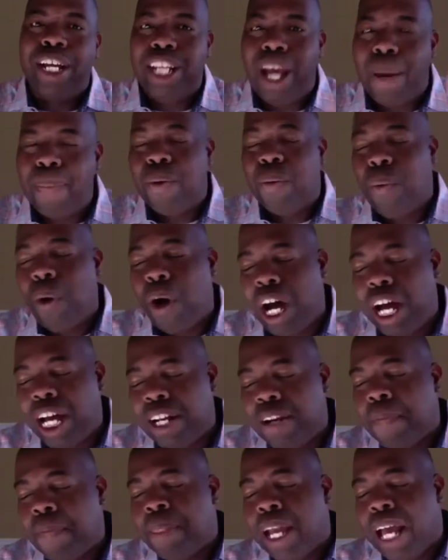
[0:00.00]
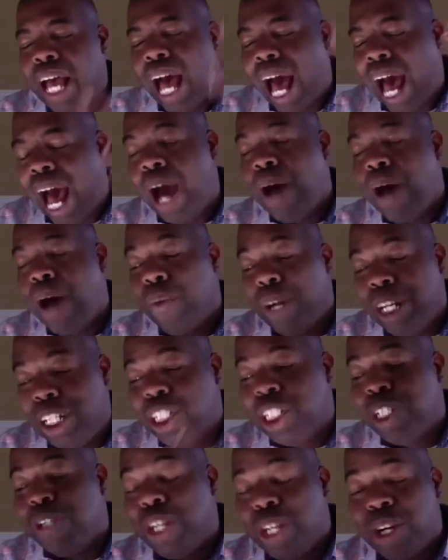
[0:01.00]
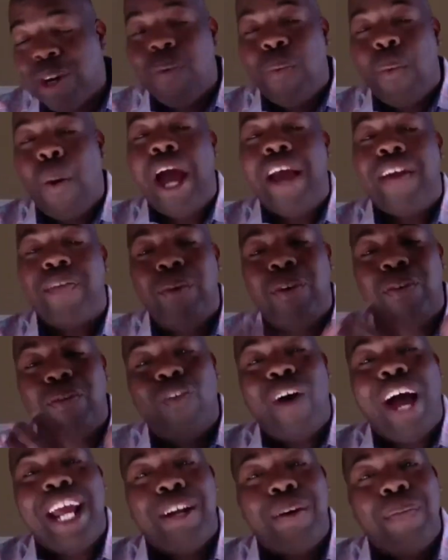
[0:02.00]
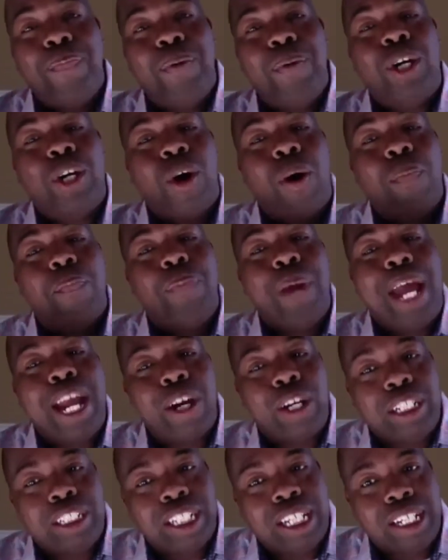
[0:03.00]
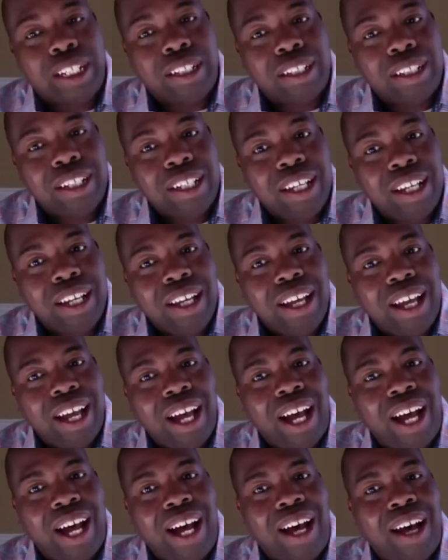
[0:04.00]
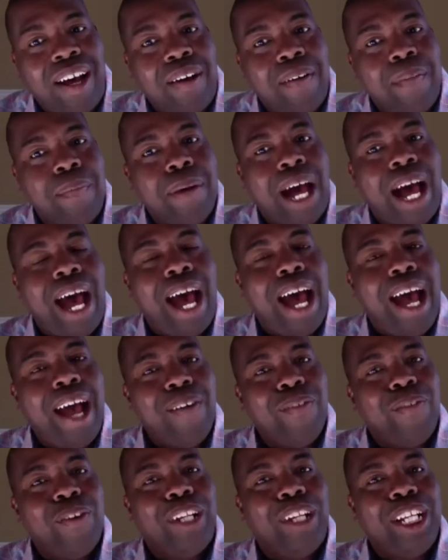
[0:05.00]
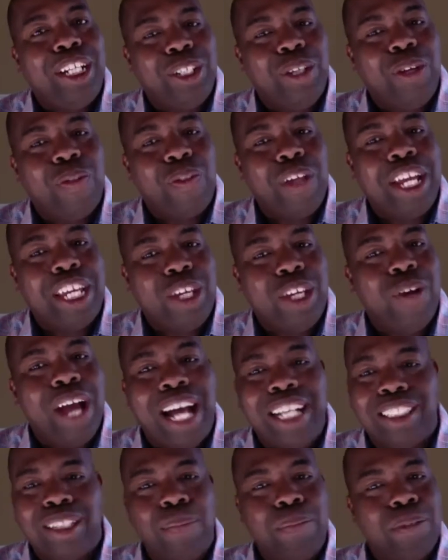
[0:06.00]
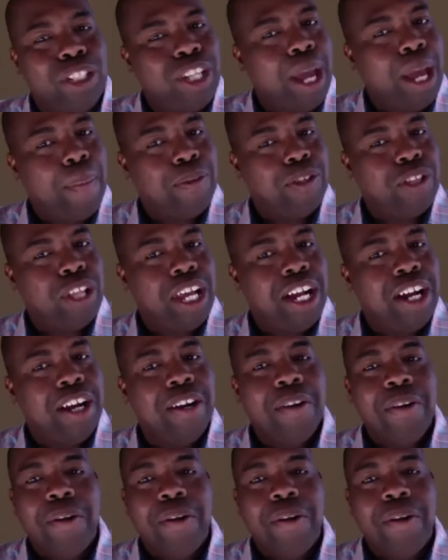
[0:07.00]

Number one, I wish you and your wife would write a book on parenting. I really do think you got some steps there.